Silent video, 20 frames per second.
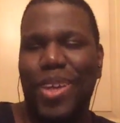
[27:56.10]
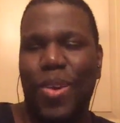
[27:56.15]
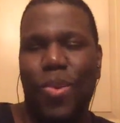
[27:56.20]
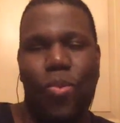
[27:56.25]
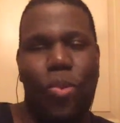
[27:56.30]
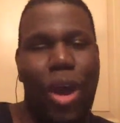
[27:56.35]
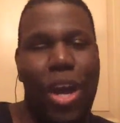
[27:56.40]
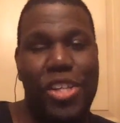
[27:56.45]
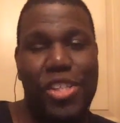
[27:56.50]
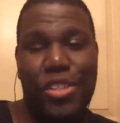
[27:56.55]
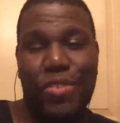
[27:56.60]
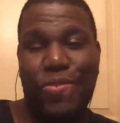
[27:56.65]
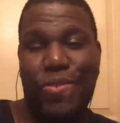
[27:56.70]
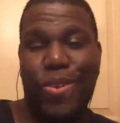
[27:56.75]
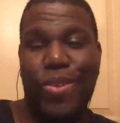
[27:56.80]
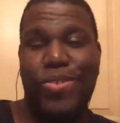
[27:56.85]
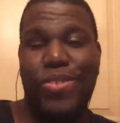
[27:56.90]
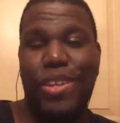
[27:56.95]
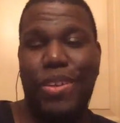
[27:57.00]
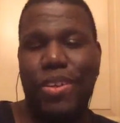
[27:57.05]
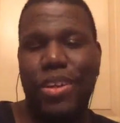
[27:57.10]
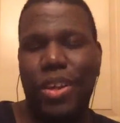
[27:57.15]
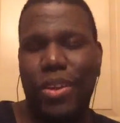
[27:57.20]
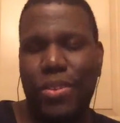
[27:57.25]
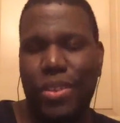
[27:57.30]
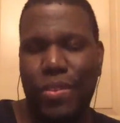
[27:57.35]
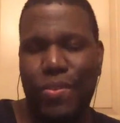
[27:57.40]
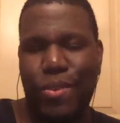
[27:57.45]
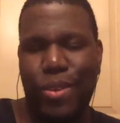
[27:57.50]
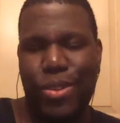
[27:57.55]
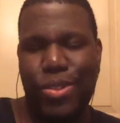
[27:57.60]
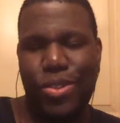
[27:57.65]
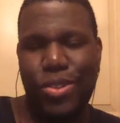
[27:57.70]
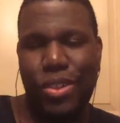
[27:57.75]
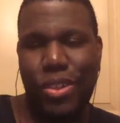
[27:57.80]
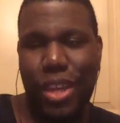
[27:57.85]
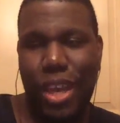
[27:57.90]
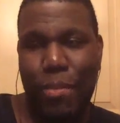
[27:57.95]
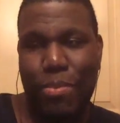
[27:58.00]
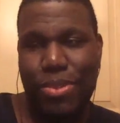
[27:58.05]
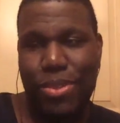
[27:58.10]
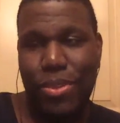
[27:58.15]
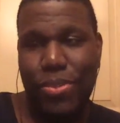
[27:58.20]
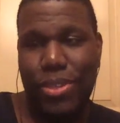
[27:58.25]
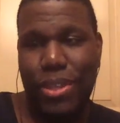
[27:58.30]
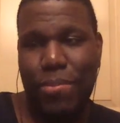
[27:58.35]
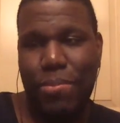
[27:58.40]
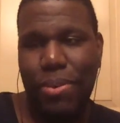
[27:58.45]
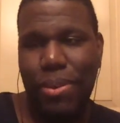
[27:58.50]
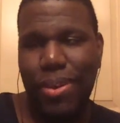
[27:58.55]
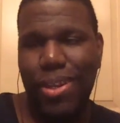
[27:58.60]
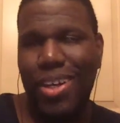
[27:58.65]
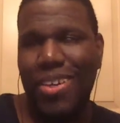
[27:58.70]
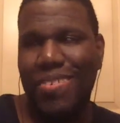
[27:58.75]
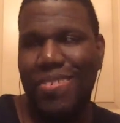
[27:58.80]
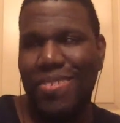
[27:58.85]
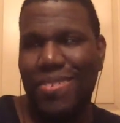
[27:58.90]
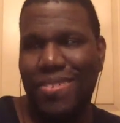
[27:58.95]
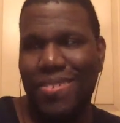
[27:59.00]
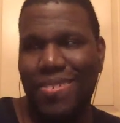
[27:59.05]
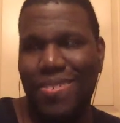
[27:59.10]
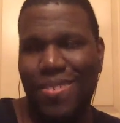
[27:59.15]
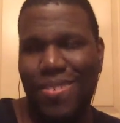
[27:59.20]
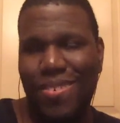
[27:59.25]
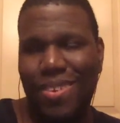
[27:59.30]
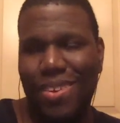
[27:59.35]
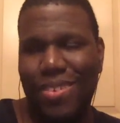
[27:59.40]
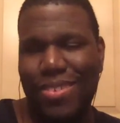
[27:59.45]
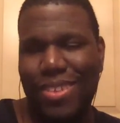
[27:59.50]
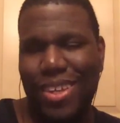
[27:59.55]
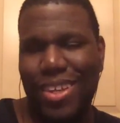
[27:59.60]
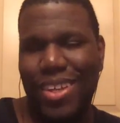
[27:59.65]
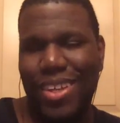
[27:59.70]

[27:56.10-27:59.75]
watched the first two episodes they put up, and I was like,